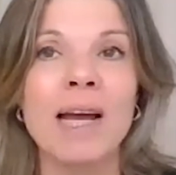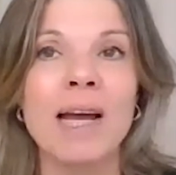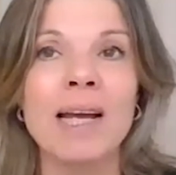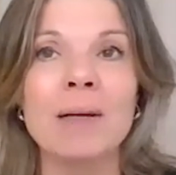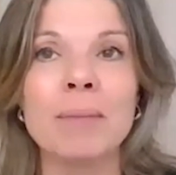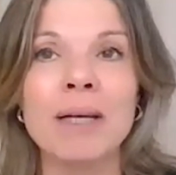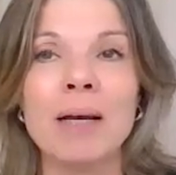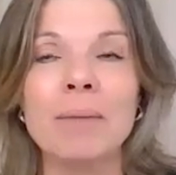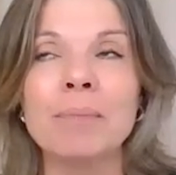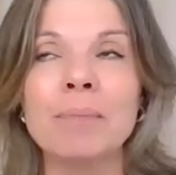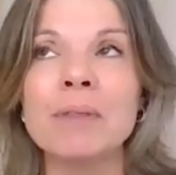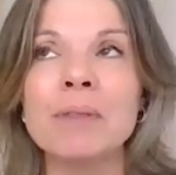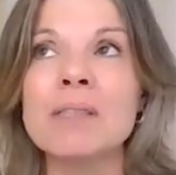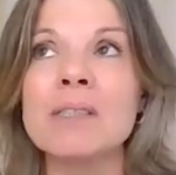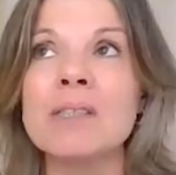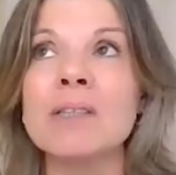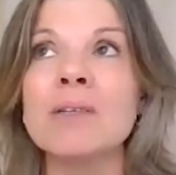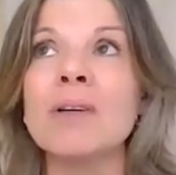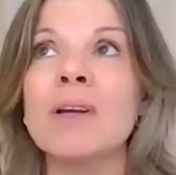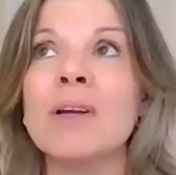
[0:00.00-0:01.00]
Amy
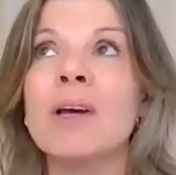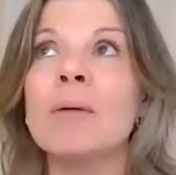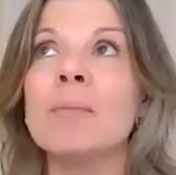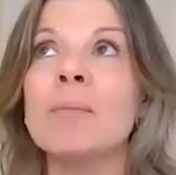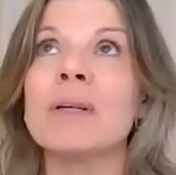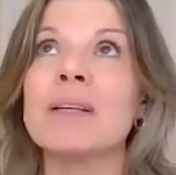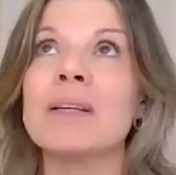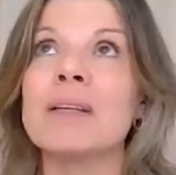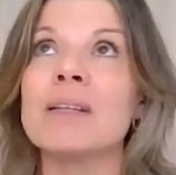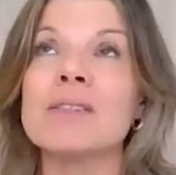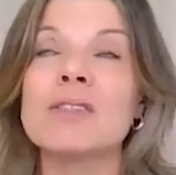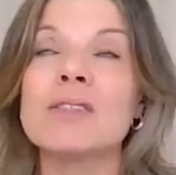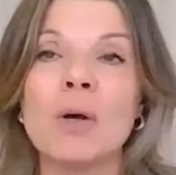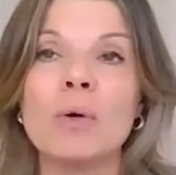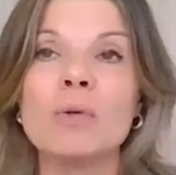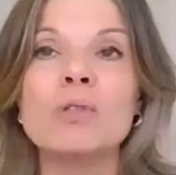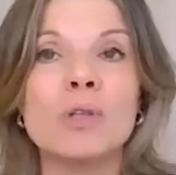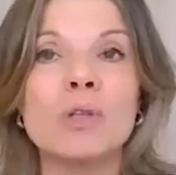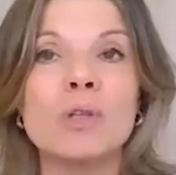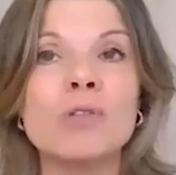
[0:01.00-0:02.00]
Edmondson,
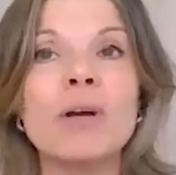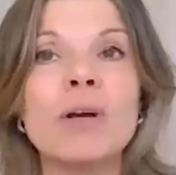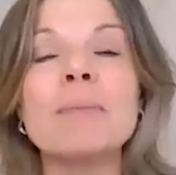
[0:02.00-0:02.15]
so Dr.